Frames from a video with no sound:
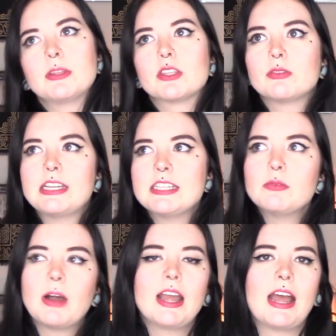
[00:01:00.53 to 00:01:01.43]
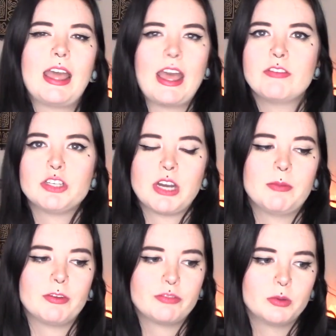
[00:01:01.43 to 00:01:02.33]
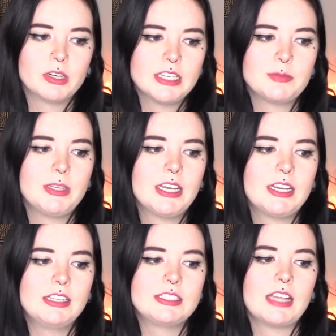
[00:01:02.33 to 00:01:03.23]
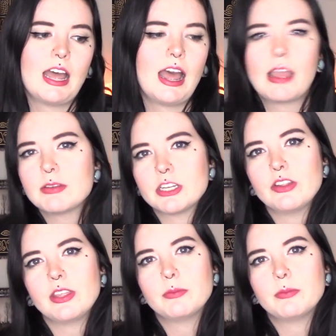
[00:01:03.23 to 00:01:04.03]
But the reason why I haven't tried it before is because I was under the